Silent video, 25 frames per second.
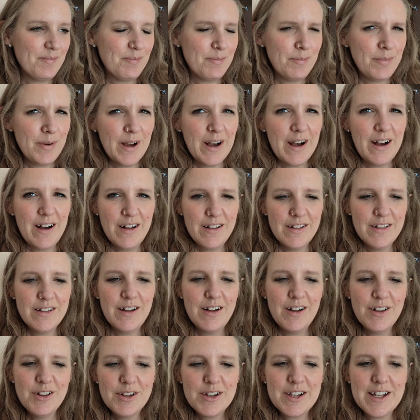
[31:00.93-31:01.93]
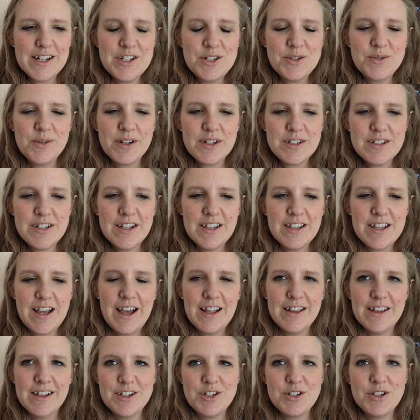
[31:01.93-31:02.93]
but I'll look into it because Tessa
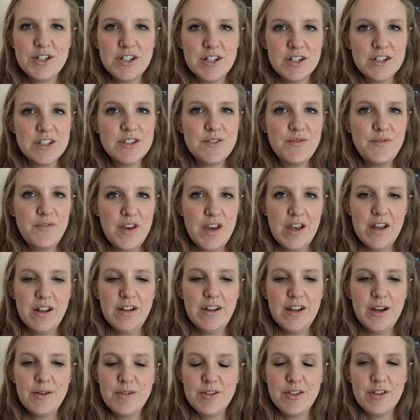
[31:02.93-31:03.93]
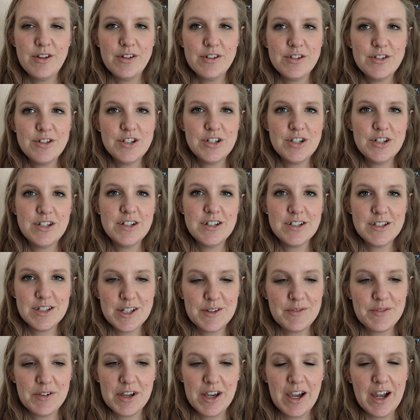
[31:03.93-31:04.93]
Hadley, she does fit Dewithon. She does
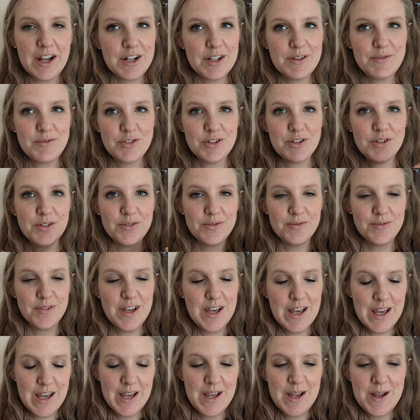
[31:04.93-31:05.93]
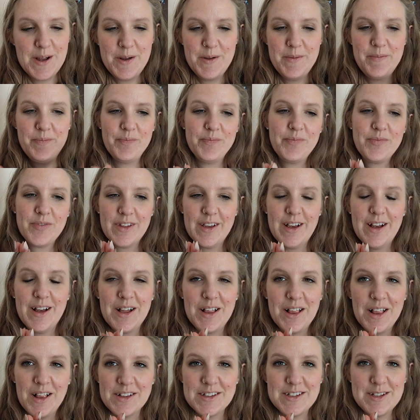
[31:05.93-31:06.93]
live in Cardiff, so
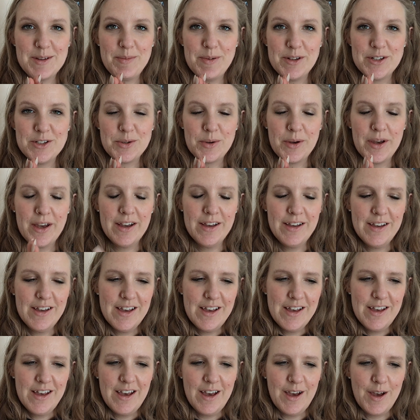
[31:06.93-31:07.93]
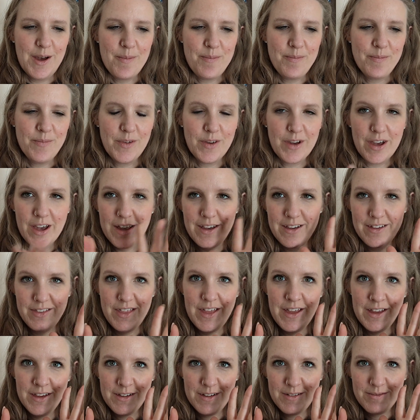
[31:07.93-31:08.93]
I'll dip into it. Okay, I
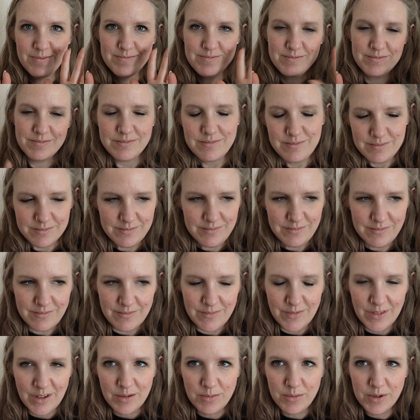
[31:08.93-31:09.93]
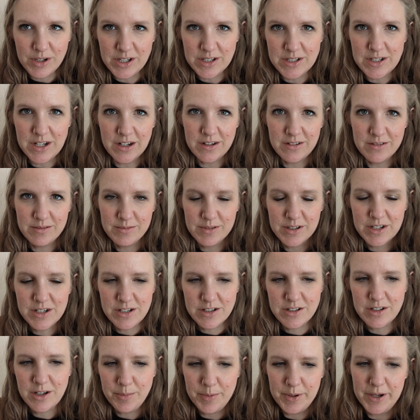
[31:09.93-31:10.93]
think we're good now. We're gonna
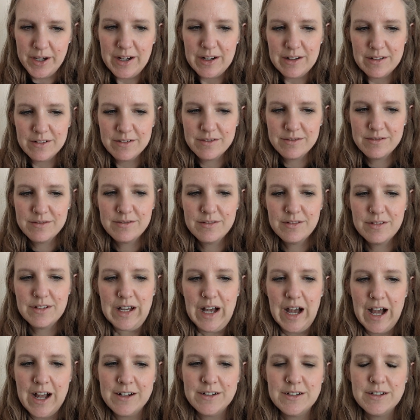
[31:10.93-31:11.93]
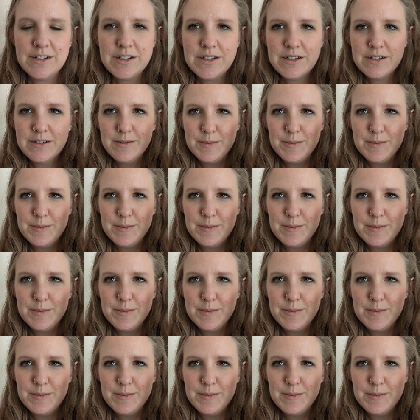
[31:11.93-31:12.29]
stop here and